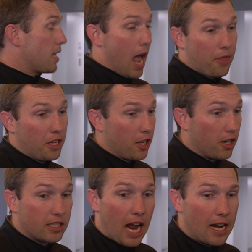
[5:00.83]
Yeah, I think they're
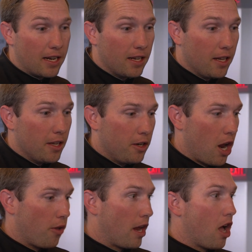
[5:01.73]
excited. You
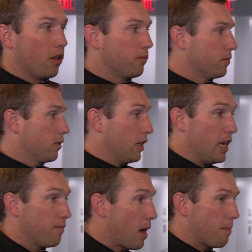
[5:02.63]
know, they all
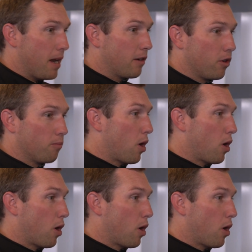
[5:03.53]
leave my meeting room.